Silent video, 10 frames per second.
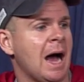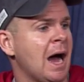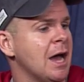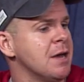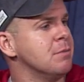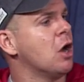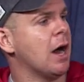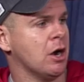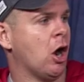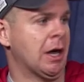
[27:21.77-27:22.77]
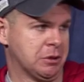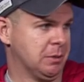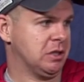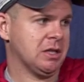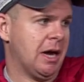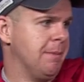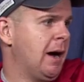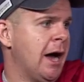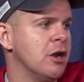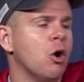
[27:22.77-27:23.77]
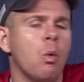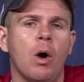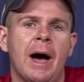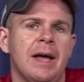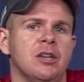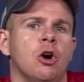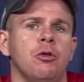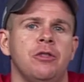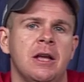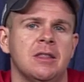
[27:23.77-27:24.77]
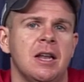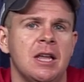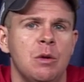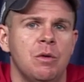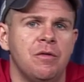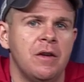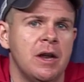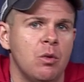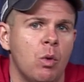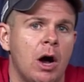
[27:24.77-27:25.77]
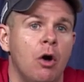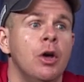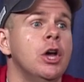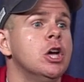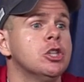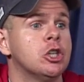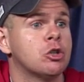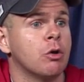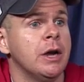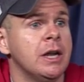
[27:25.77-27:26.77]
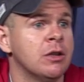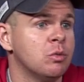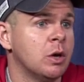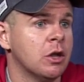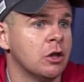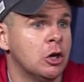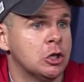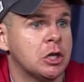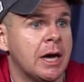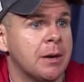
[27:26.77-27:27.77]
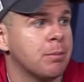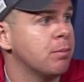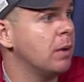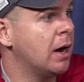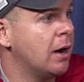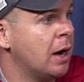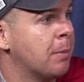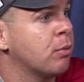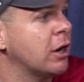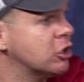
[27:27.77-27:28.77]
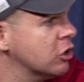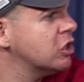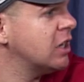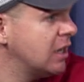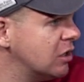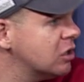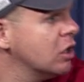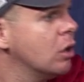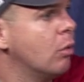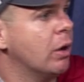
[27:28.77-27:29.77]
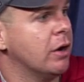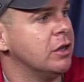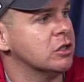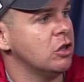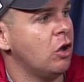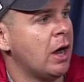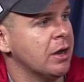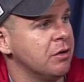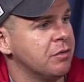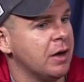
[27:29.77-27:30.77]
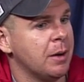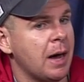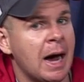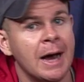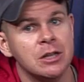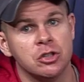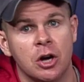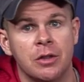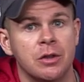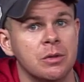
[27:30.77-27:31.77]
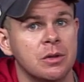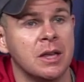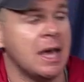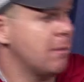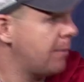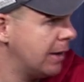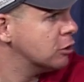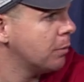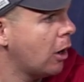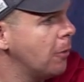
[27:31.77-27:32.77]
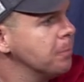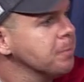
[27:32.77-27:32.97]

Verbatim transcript: am not Ausmus type. I don't think that he would fit in well. Detroit is one of those kind of pressure cities where there's a lot of eyes on the game of baseball.